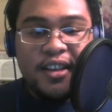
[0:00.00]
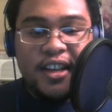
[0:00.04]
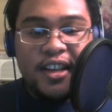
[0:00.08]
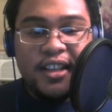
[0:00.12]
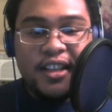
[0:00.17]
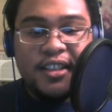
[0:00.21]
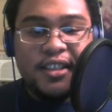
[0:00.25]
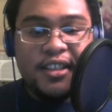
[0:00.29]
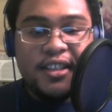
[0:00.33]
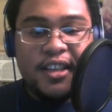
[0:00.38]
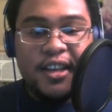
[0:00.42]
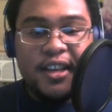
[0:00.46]

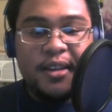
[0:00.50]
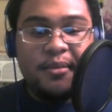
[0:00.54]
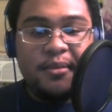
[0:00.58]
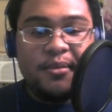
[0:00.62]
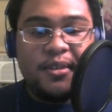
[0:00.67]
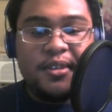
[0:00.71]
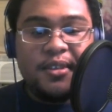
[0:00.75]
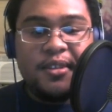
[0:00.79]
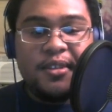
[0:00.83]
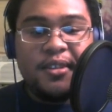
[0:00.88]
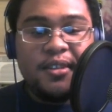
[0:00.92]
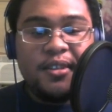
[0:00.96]

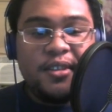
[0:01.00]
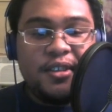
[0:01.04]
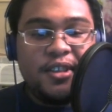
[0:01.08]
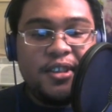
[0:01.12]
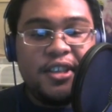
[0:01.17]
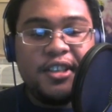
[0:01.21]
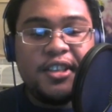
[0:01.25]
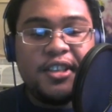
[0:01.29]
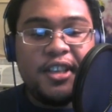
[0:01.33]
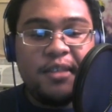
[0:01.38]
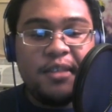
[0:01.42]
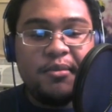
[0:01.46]
She
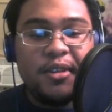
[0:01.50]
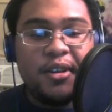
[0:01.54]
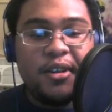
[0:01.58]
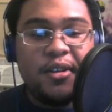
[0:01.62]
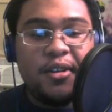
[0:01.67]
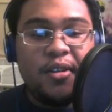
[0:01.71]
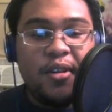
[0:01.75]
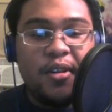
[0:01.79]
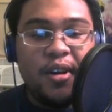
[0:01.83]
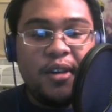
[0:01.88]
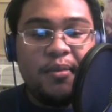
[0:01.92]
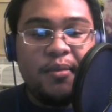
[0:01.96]
seemed
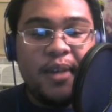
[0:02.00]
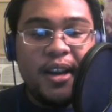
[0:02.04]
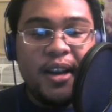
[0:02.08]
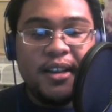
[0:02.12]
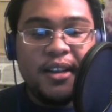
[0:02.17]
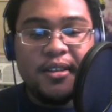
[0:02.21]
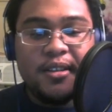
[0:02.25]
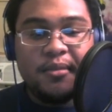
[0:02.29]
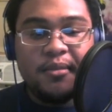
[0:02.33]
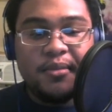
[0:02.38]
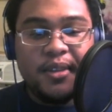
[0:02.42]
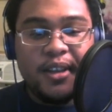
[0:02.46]
annoyed by
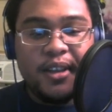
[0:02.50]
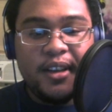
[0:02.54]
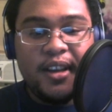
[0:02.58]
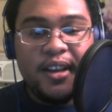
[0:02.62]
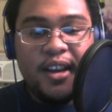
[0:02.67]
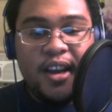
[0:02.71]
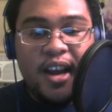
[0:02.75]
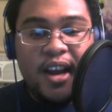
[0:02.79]
something.